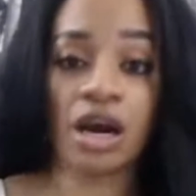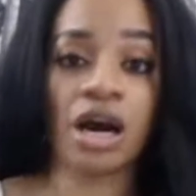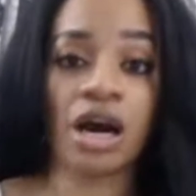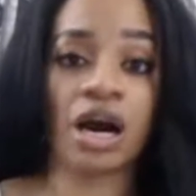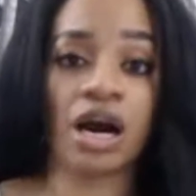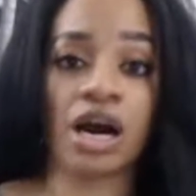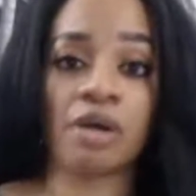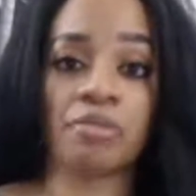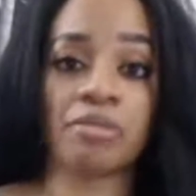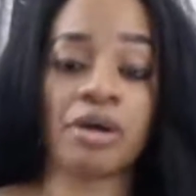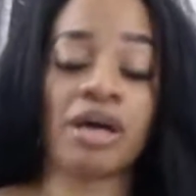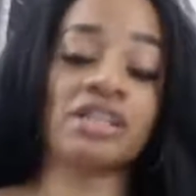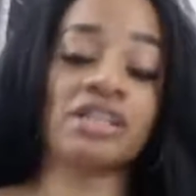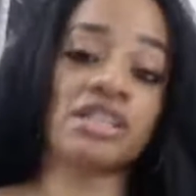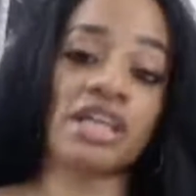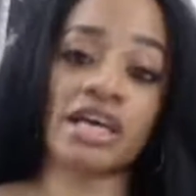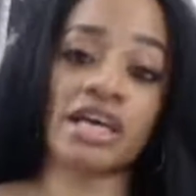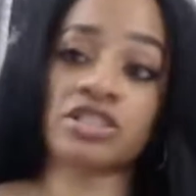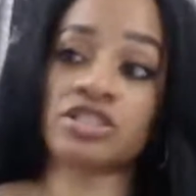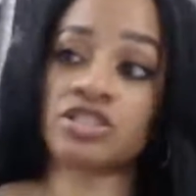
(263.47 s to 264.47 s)

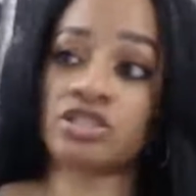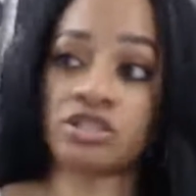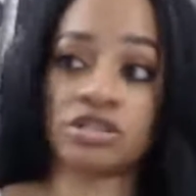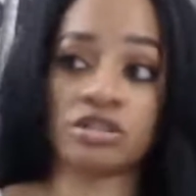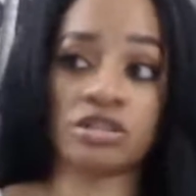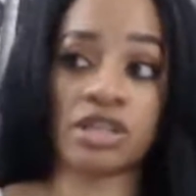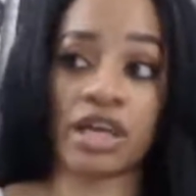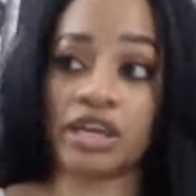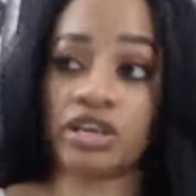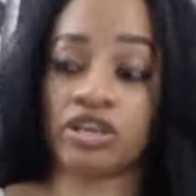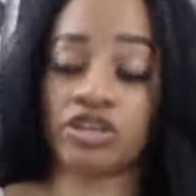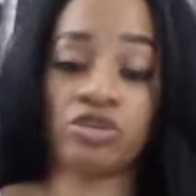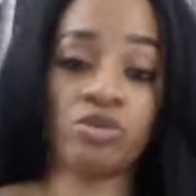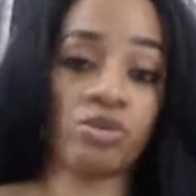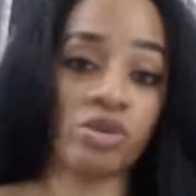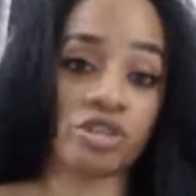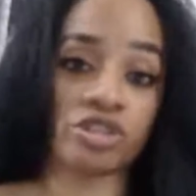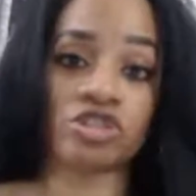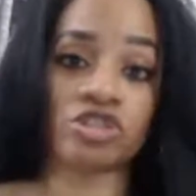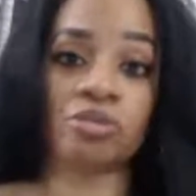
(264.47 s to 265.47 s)
Unless like you
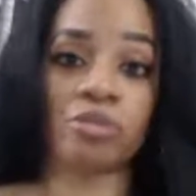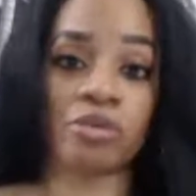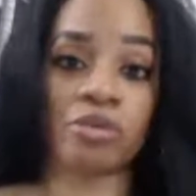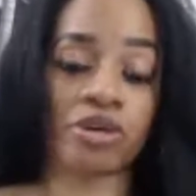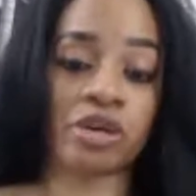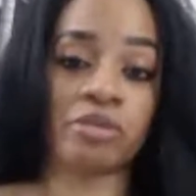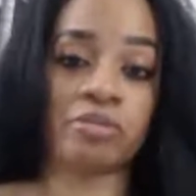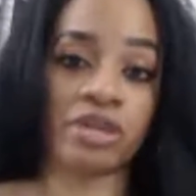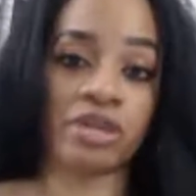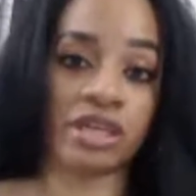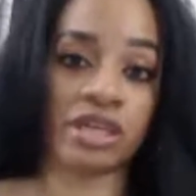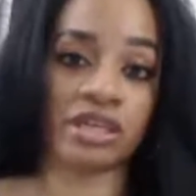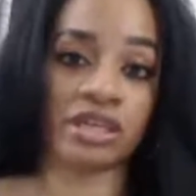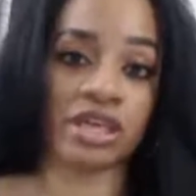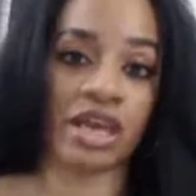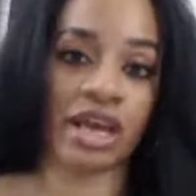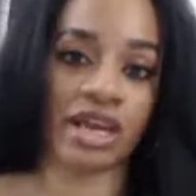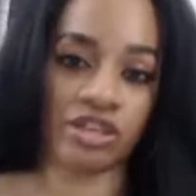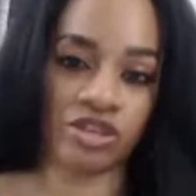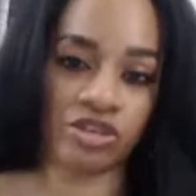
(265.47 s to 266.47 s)
are super
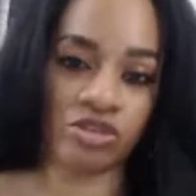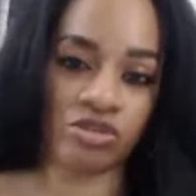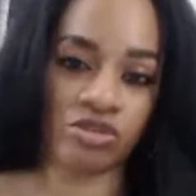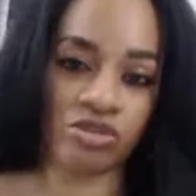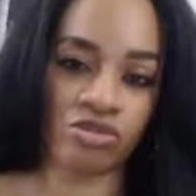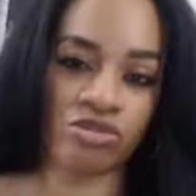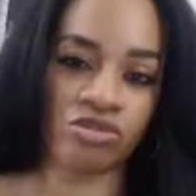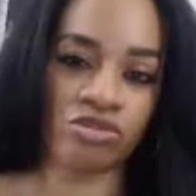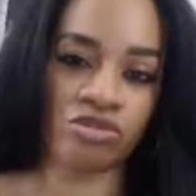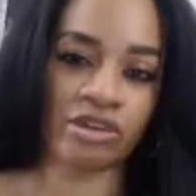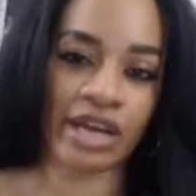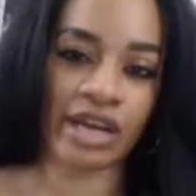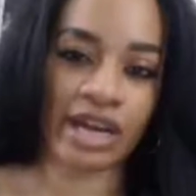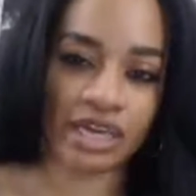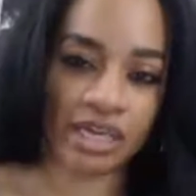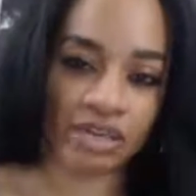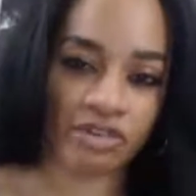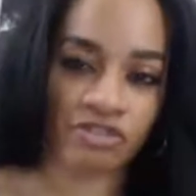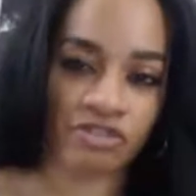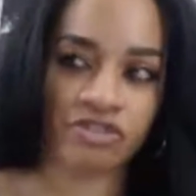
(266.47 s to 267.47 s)
committed and you
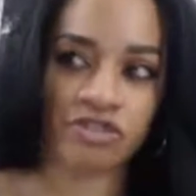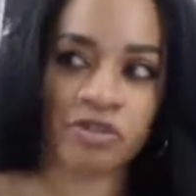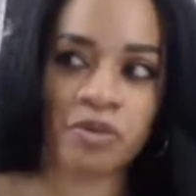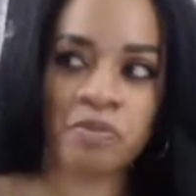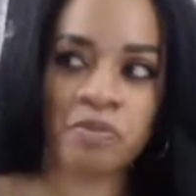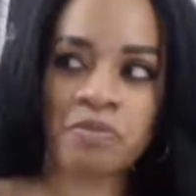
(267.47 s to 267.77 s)
kind of